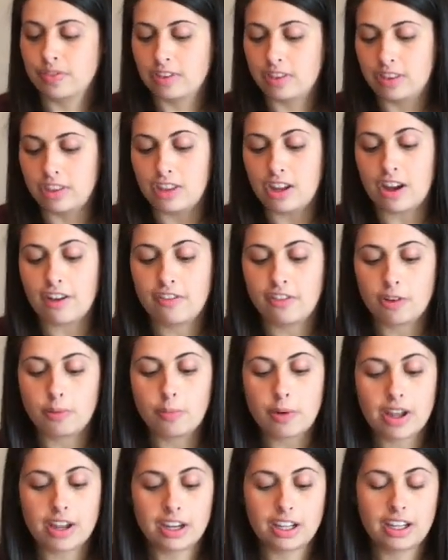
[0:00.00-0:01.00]
Nuffle
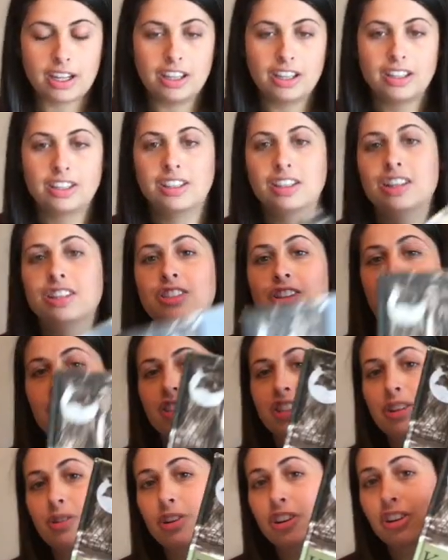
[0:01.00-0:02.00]
Bunny is
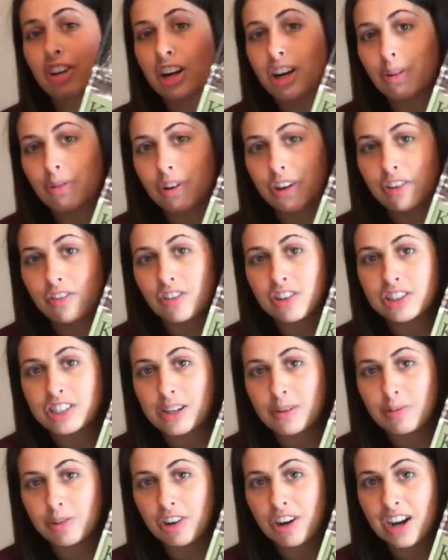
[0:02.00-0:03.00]
also a great one for
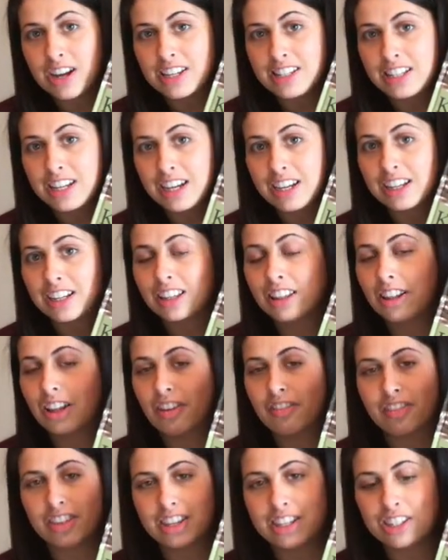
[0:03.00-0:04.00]
summarizing. Love
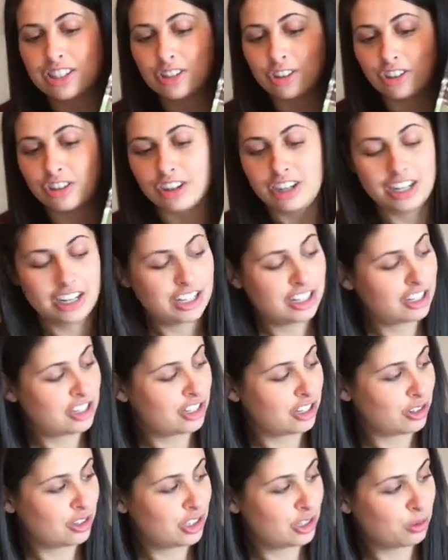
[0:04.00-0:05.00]
this story. It's
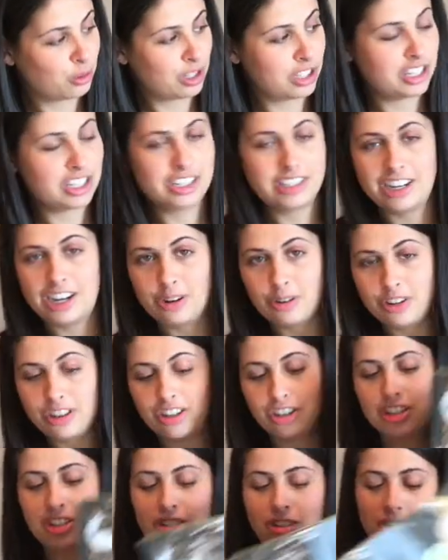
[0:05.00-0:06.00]
so sweet to share with your
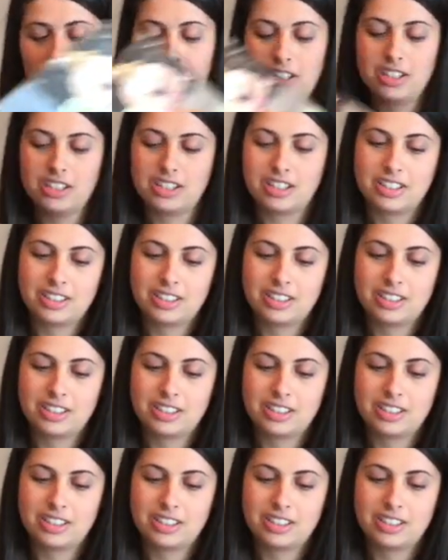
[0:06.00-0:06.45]
students.